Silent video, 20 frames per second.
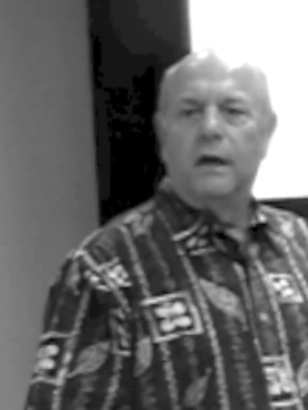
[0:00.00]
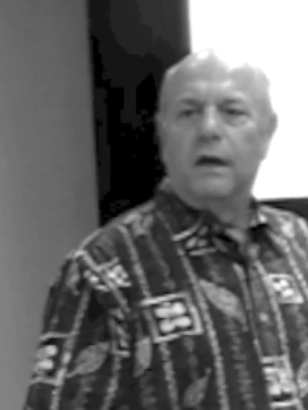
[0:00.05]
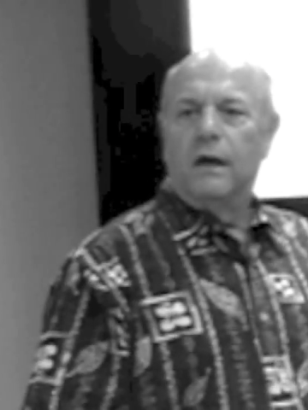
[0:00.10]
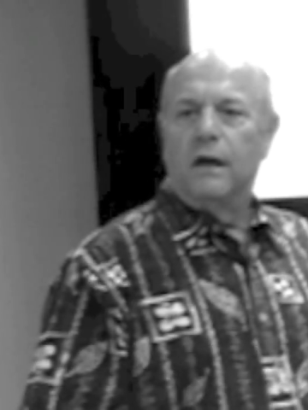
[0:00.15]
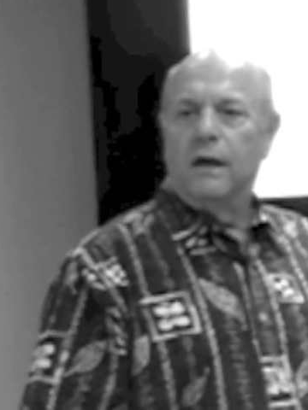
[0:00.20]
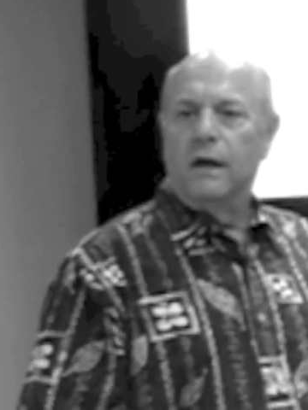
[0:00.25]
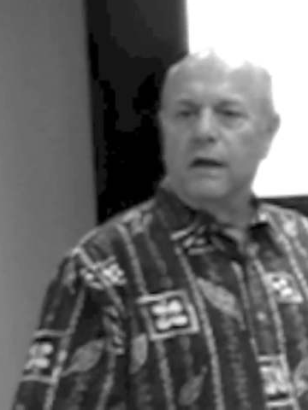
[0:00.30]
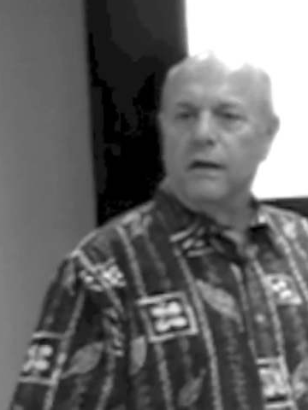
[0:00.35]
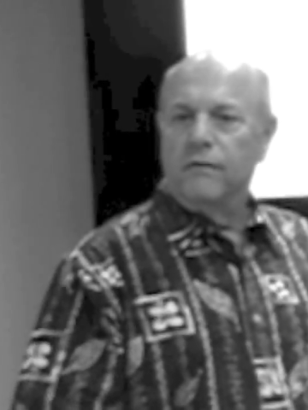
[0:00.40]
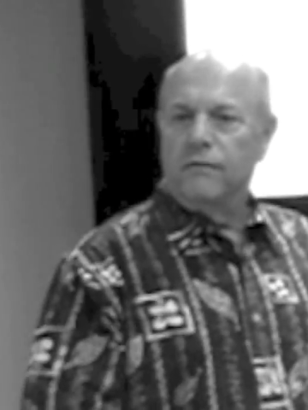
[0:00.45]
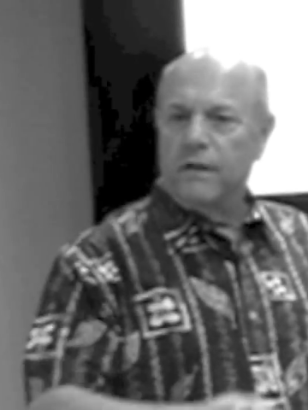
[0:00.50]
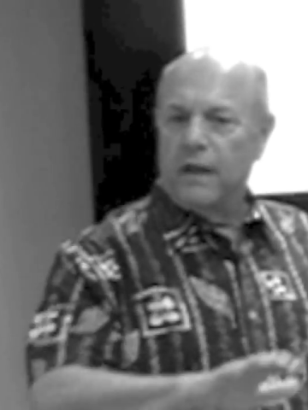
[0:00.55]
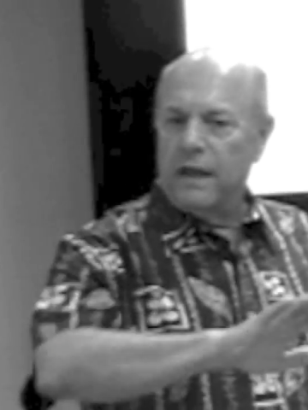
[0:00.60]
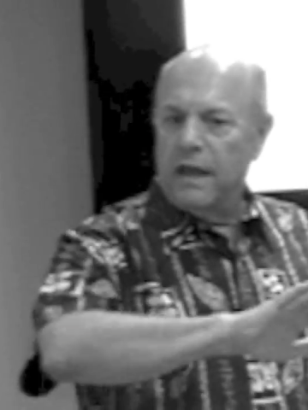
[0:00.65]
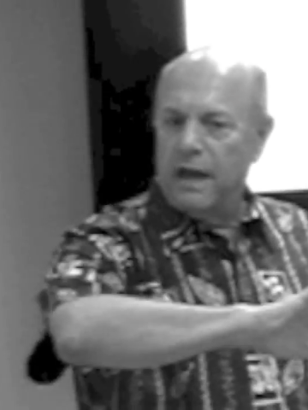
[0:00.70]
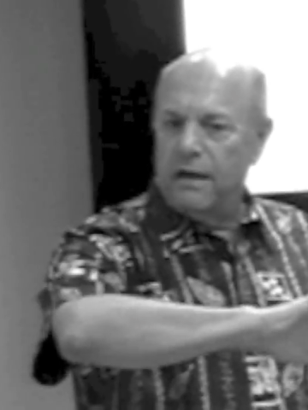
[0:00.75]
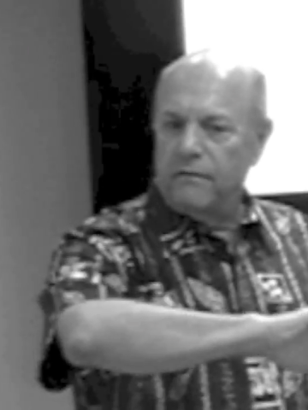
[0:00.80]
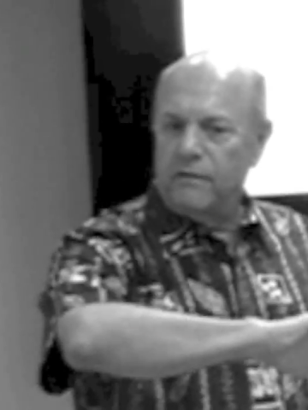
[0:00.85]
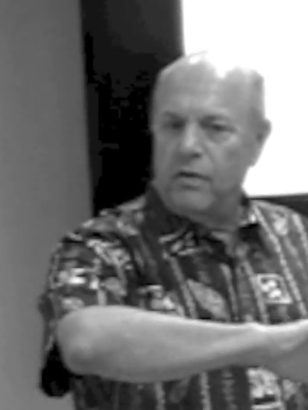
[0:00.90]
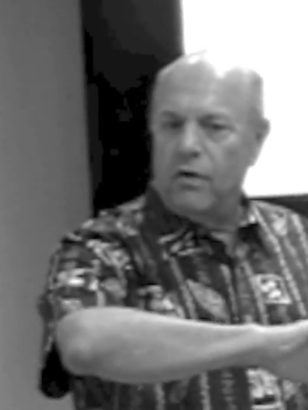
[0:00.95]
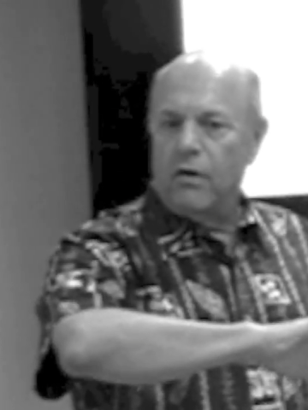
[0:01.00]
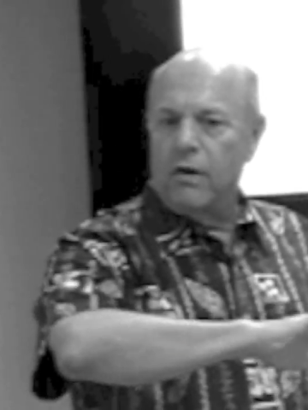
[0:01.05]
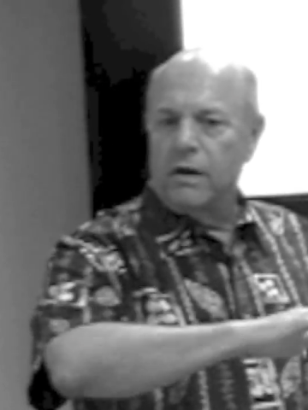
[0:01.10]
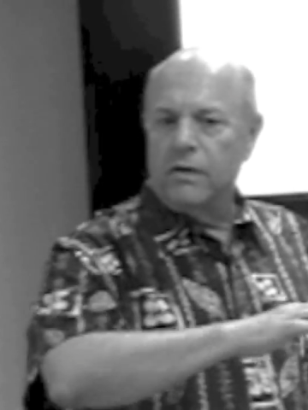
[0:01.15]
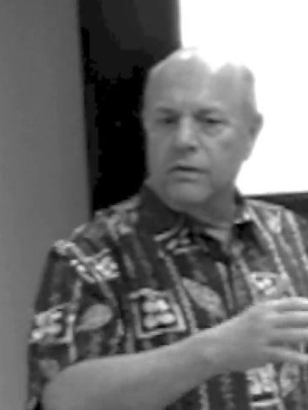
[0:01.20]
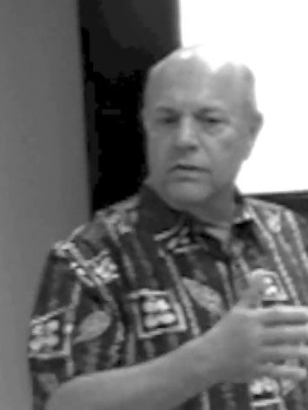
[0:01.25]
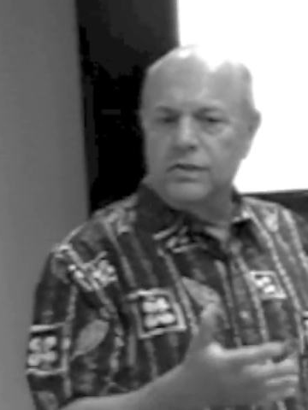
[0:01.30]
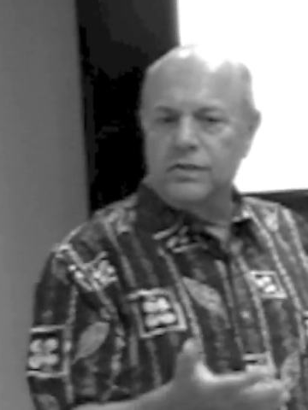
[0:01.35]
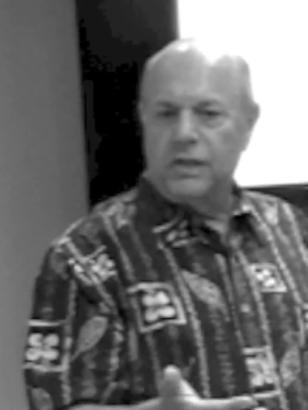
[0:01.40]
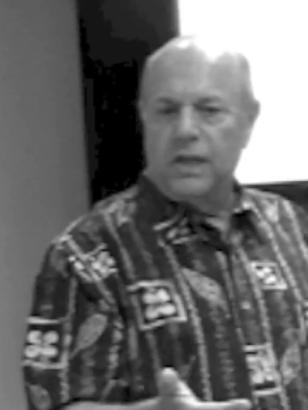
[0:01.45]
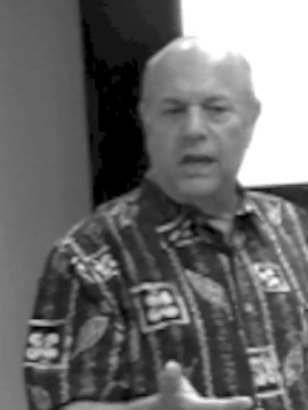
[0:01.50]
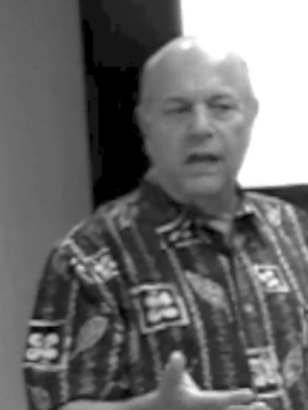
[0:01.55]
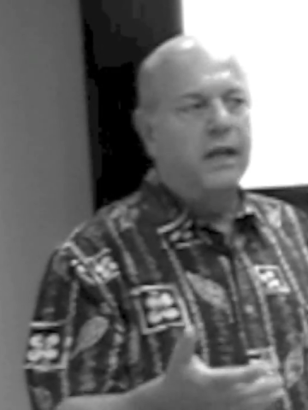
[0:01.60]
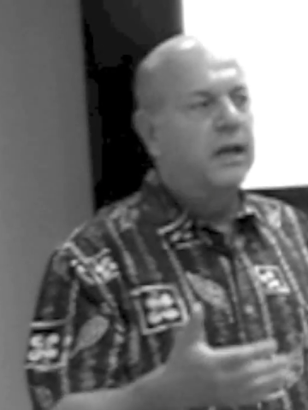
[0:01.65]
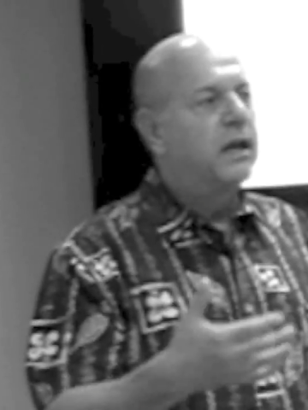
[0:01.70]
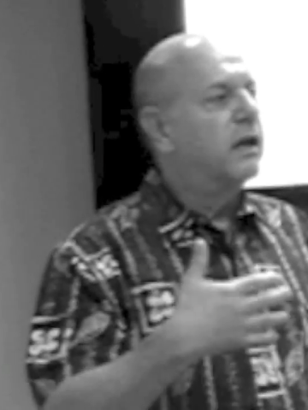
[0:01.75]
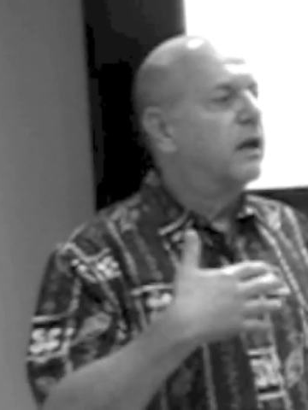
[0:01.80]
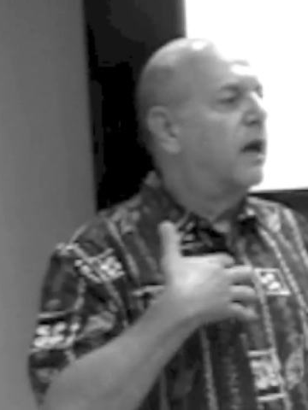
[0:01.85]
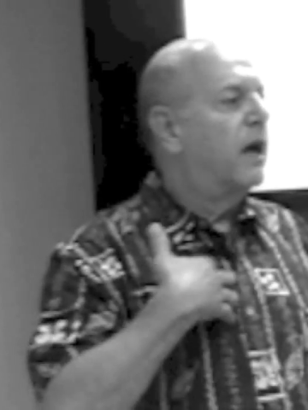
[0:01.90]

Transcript: uh, if they have darker skin.